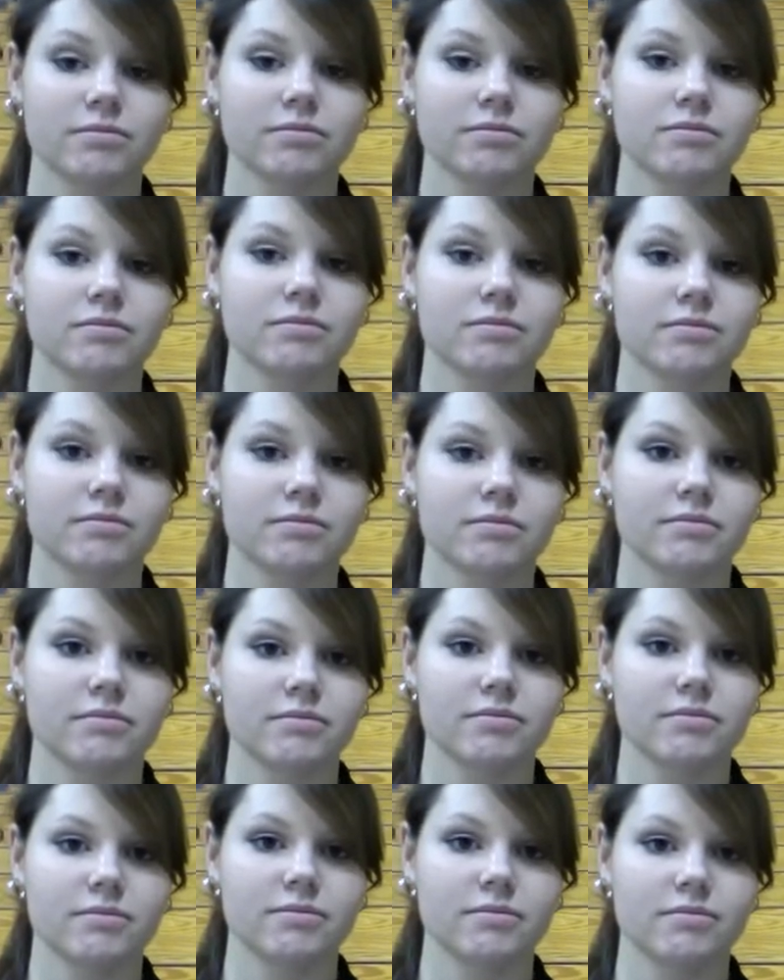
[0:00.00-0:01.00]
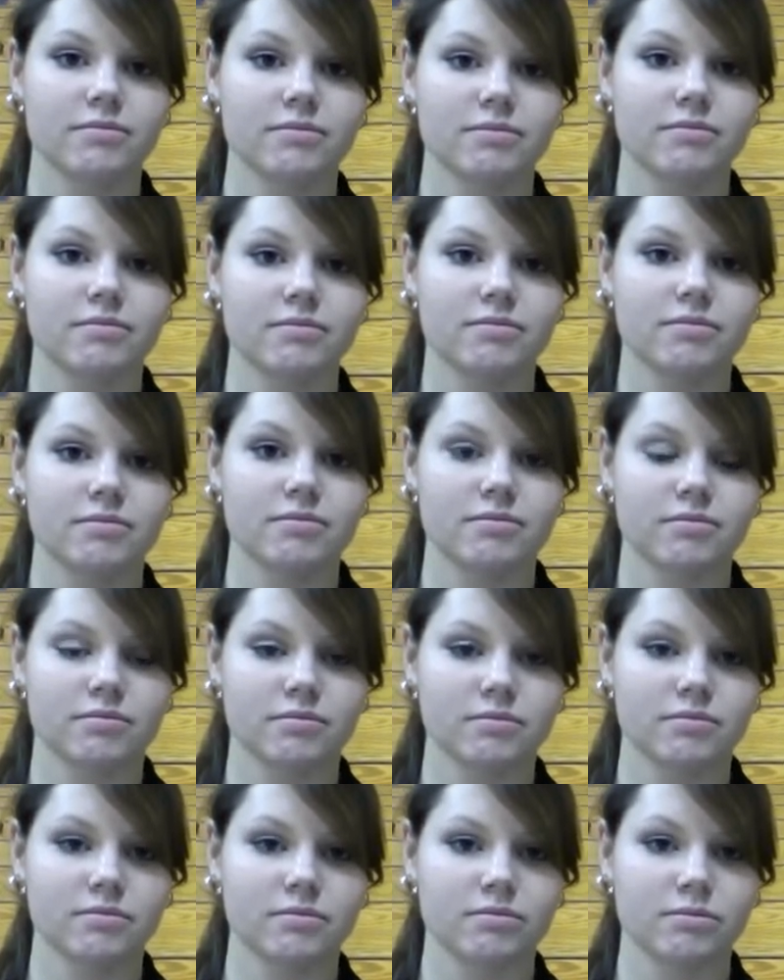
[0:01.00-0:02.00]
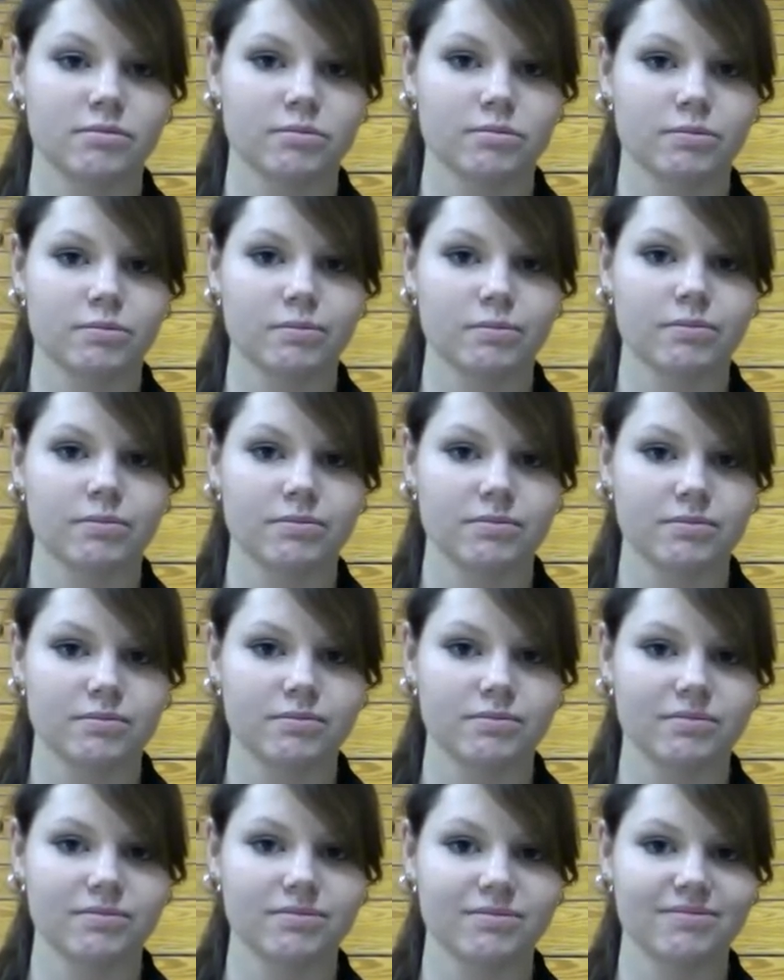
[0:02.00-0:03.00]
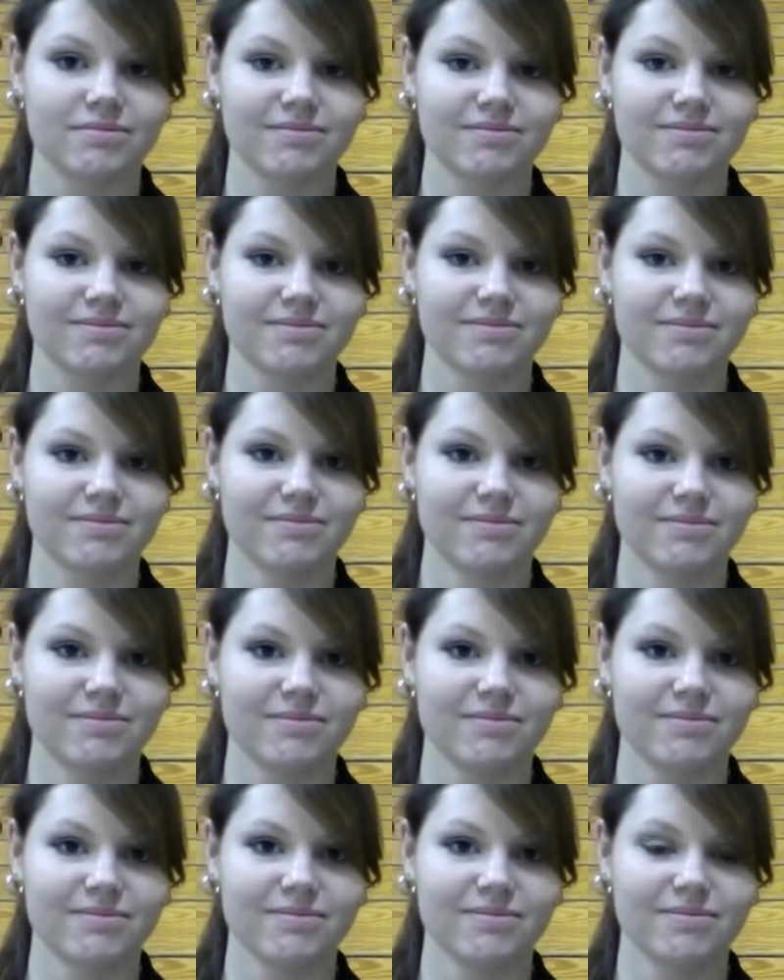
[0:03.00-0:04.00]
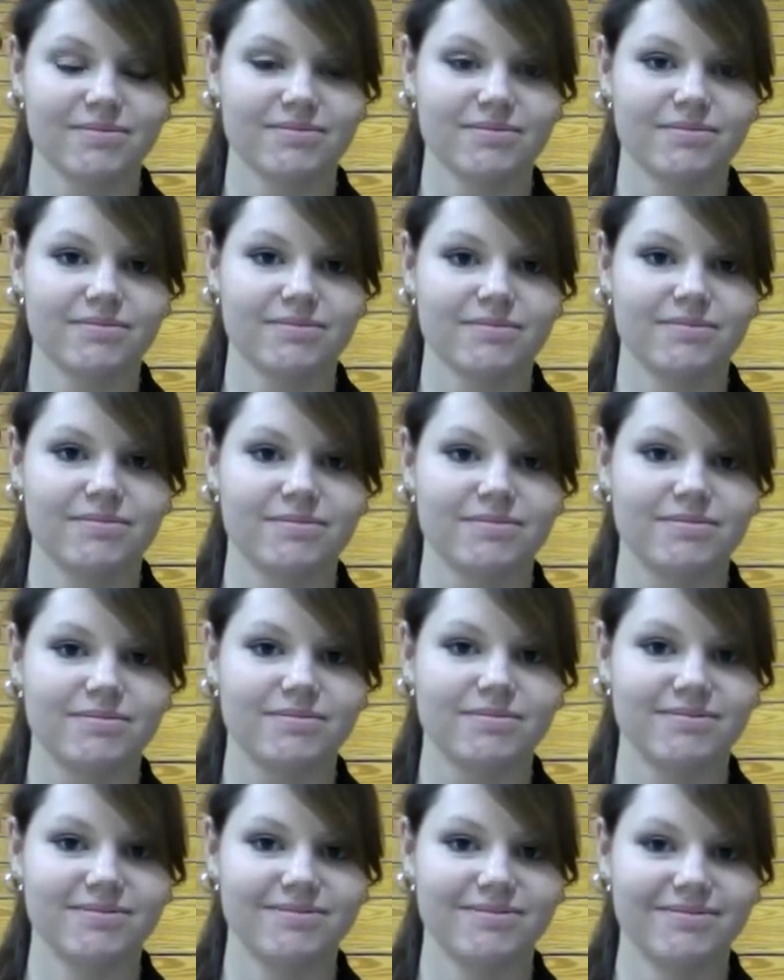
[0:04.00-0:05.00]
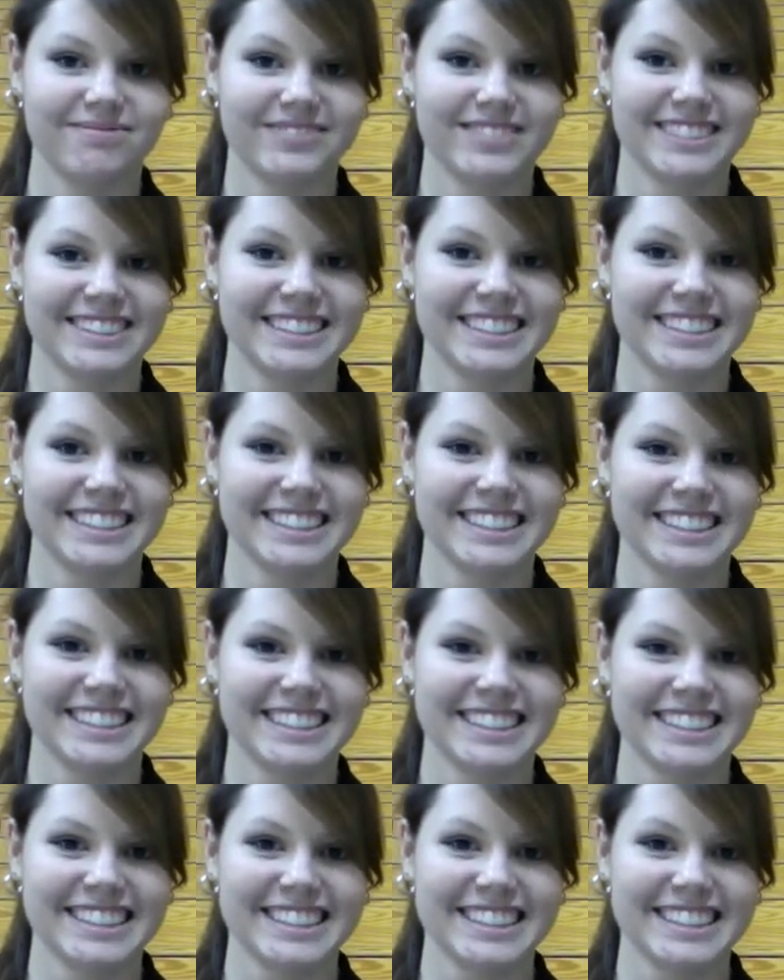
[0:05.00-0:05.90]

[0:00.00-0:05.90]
No words are spoken by the person on screen.